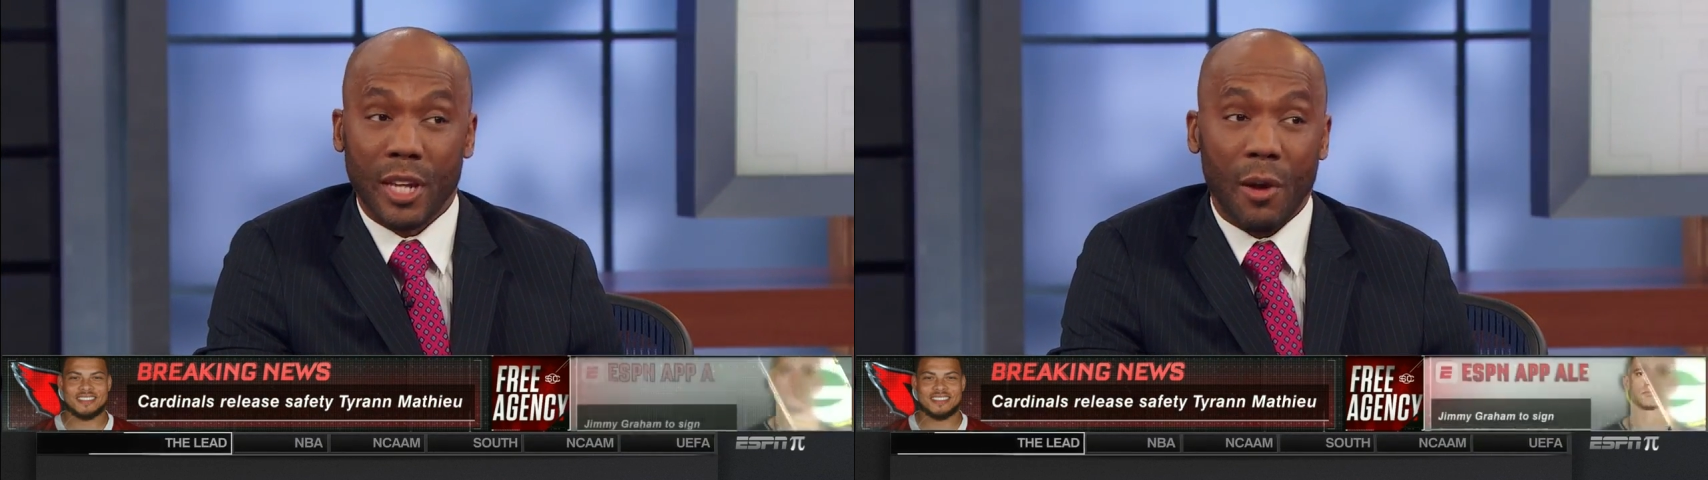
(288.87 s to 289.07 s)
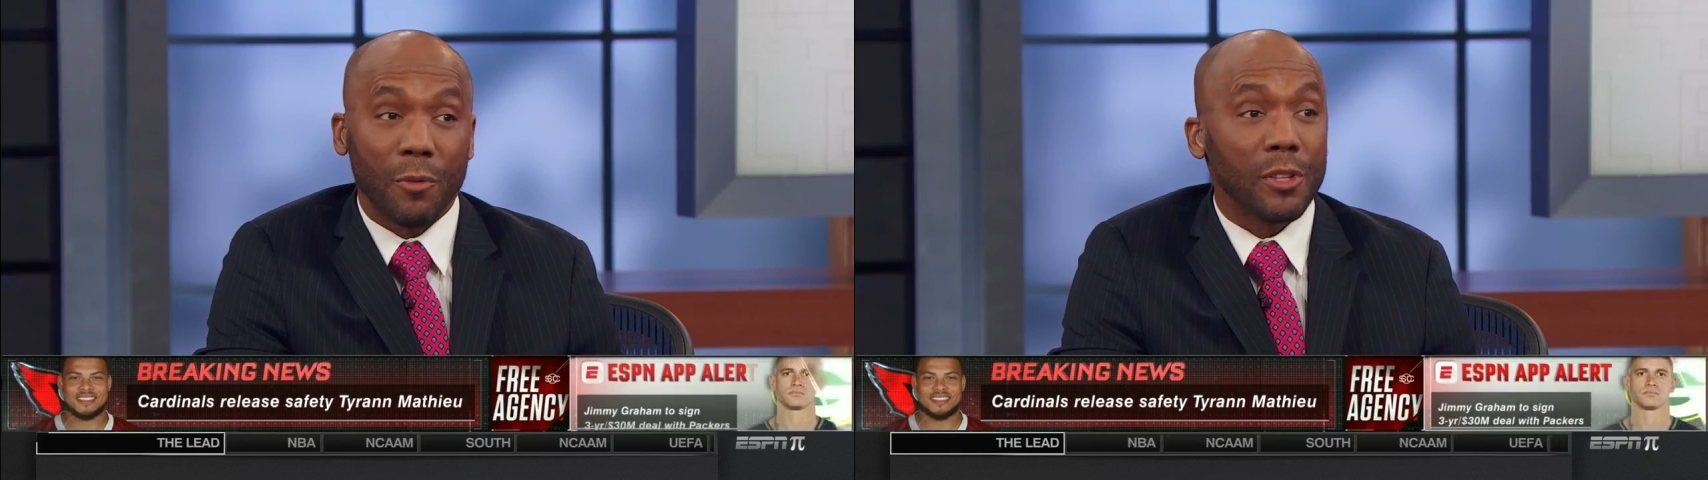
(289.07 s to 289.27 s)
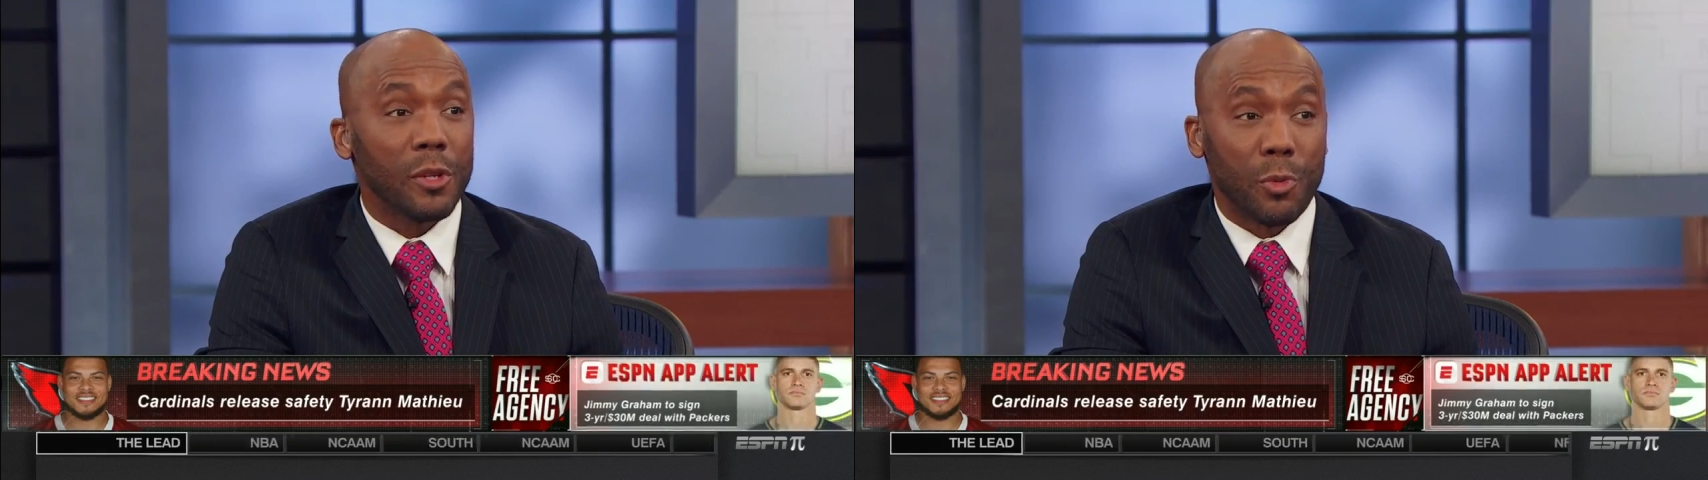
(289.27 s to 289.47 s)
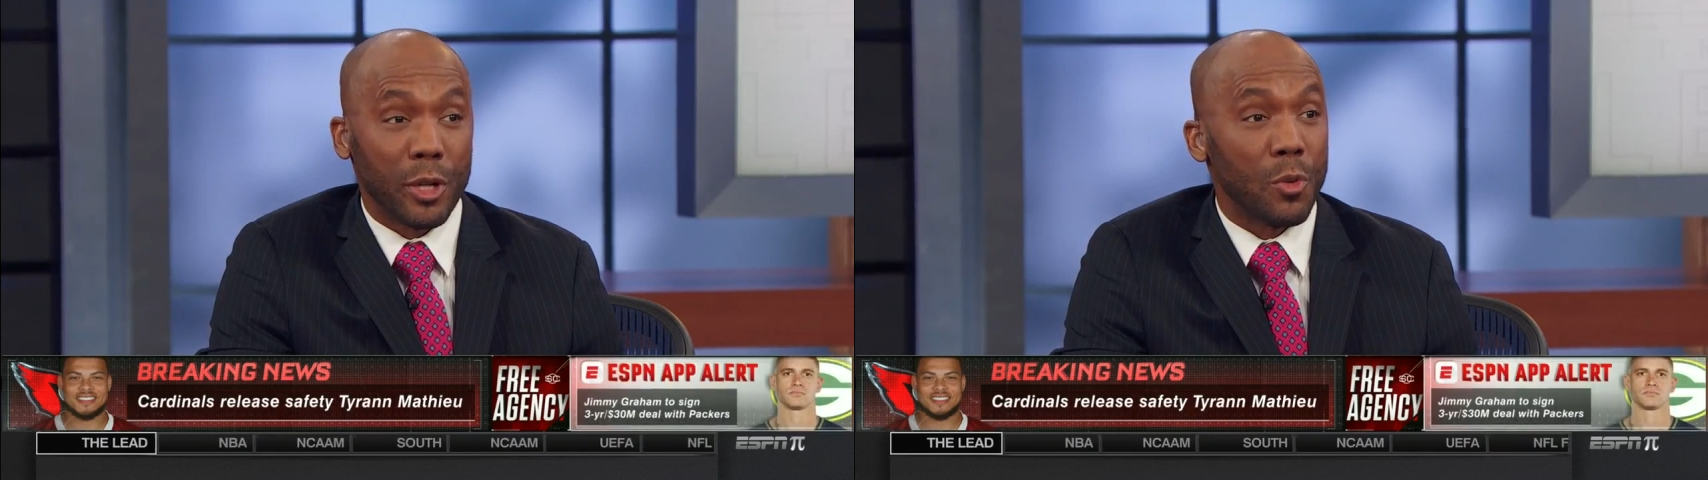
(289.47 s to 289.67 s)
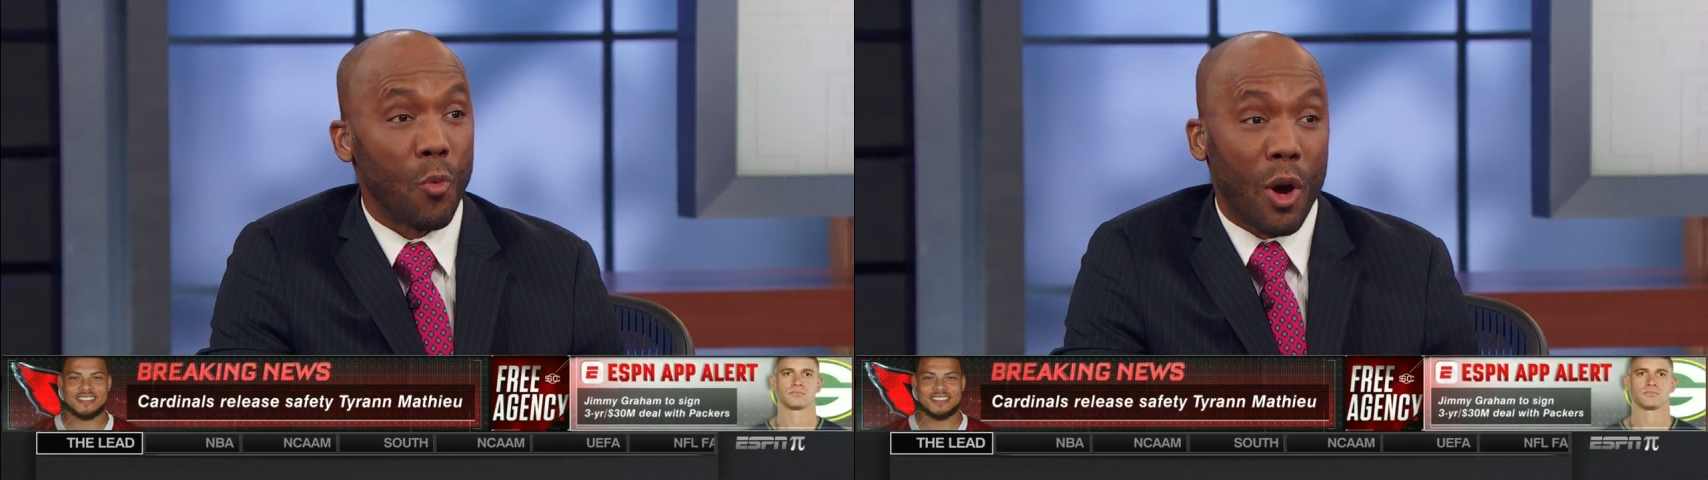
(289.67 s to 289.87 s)
Not really where
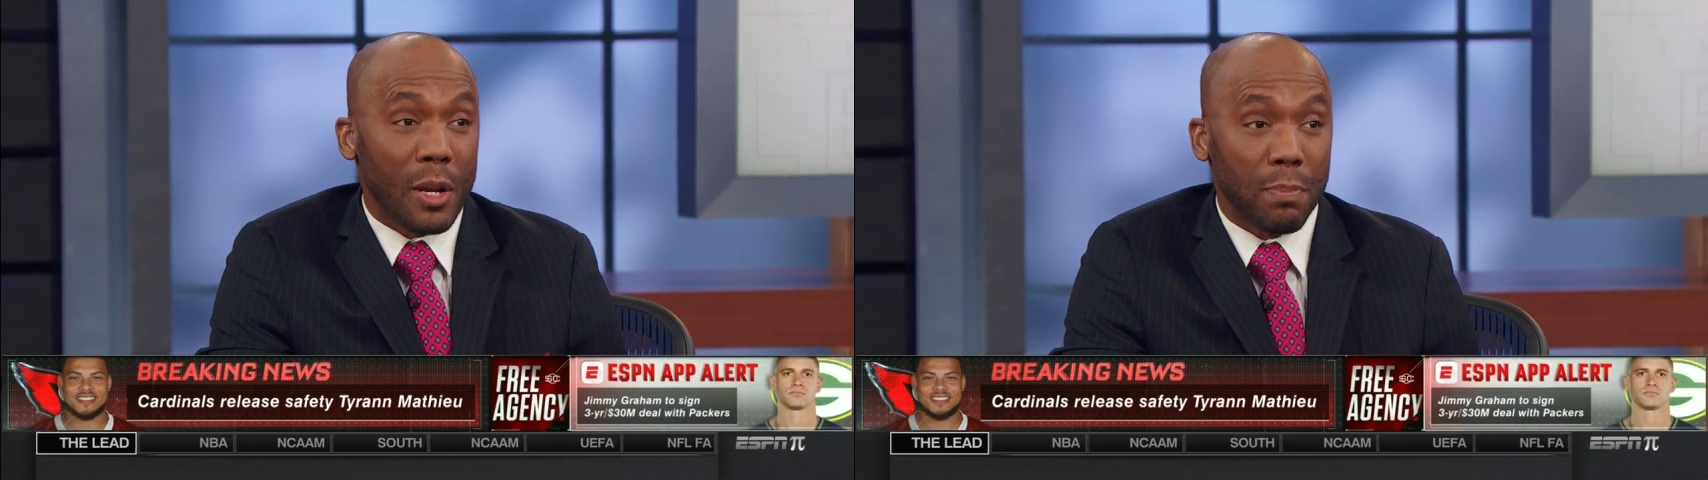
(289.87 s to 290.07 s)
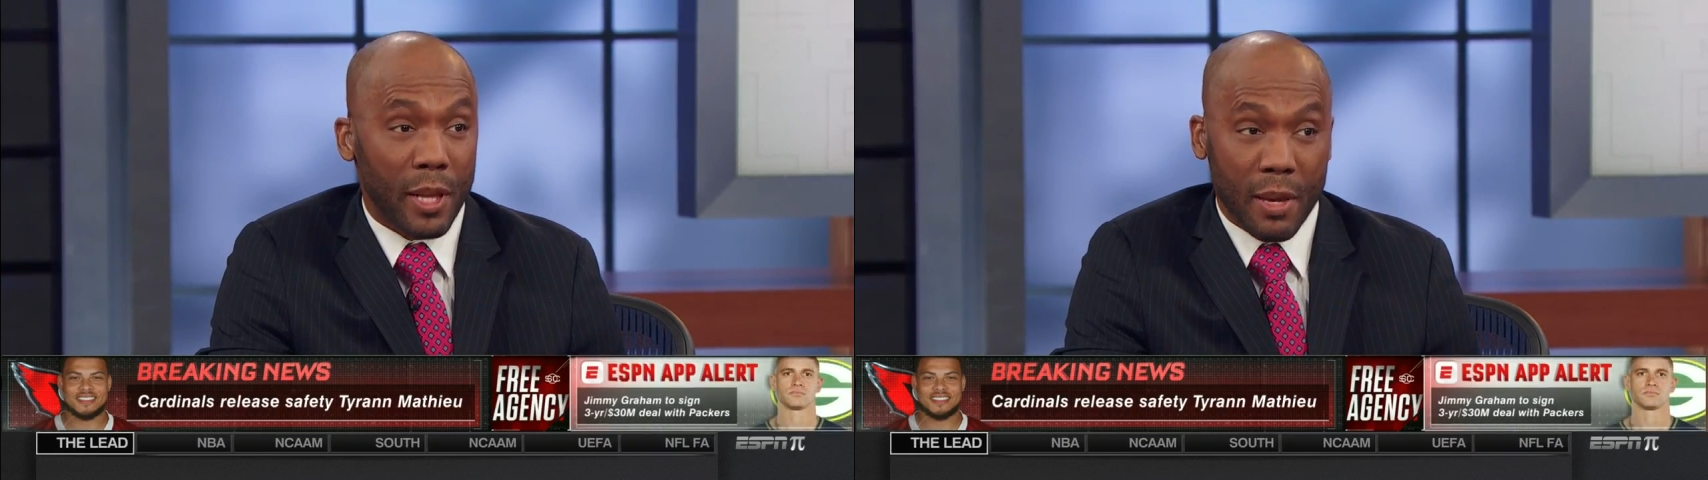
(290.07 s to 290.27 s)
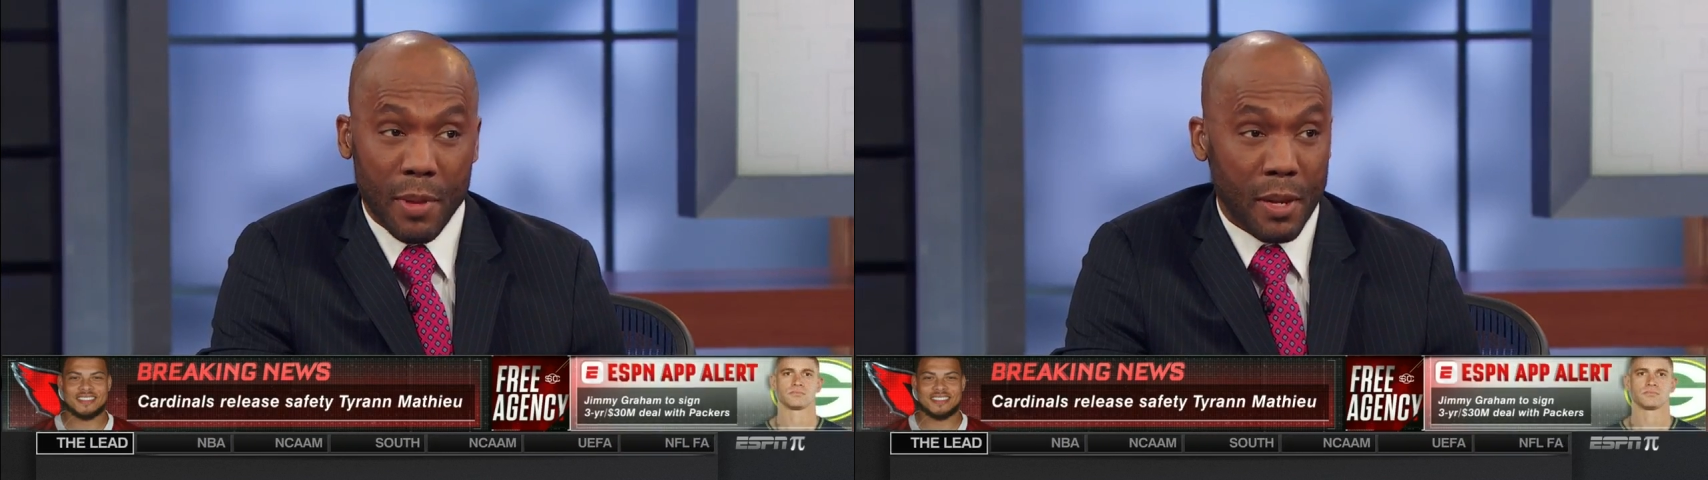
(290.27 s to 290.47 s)
you want to play him